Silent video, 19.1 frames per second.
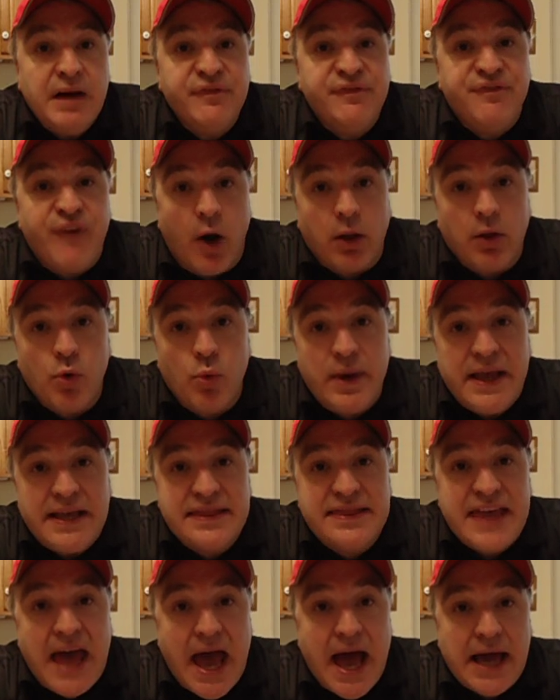Following
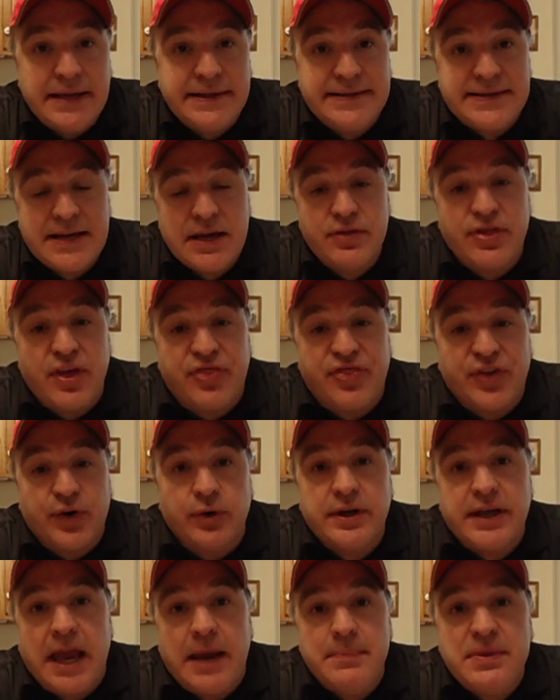that, the
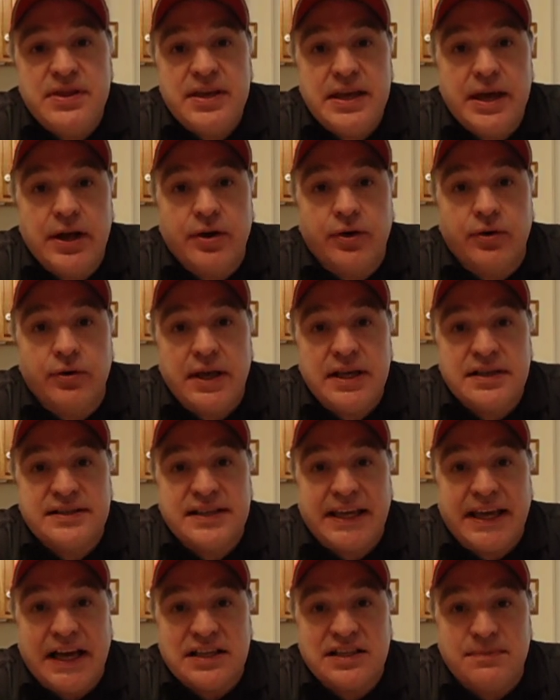third game of the year is
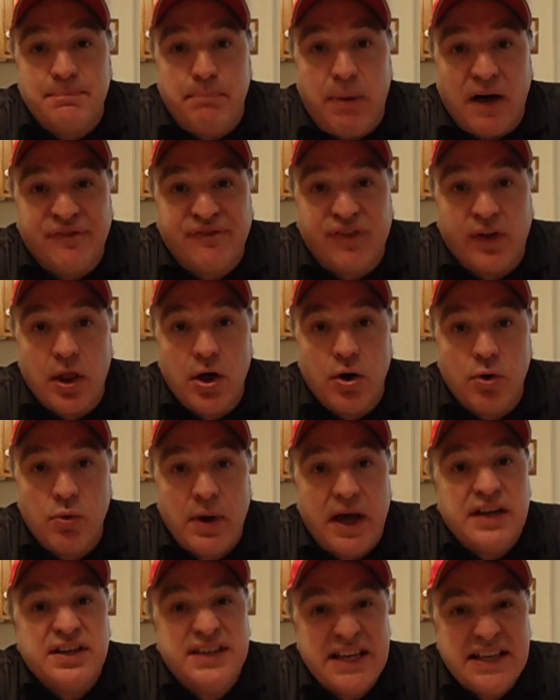against Buffalo,
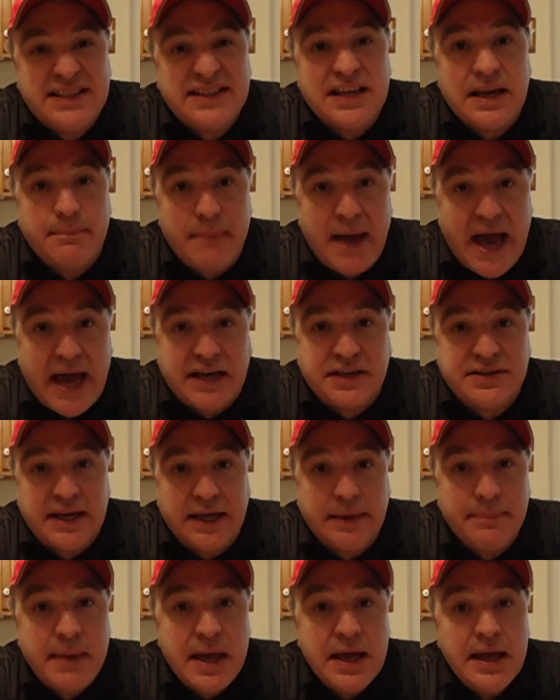a decent MAC
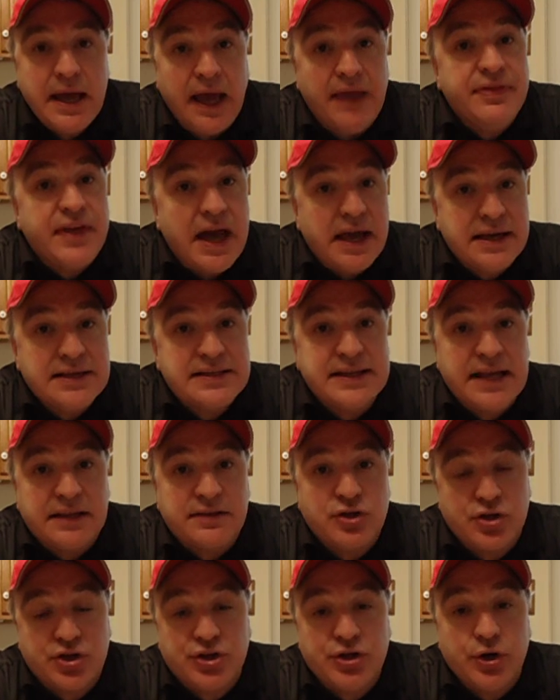team, and that is at
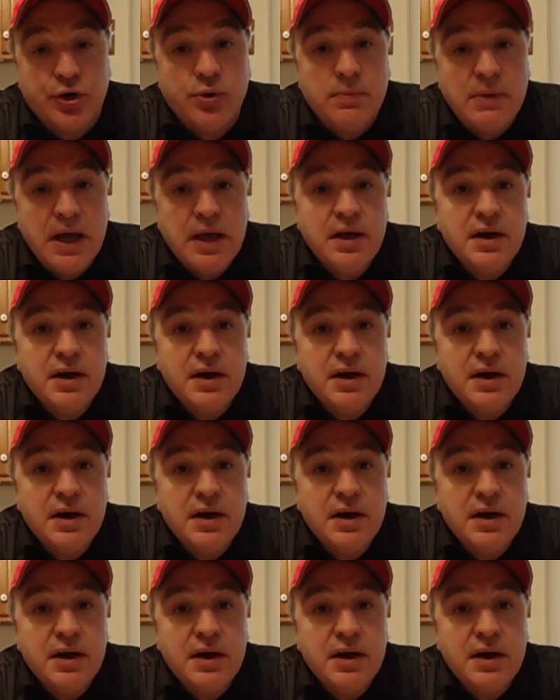the Shoe,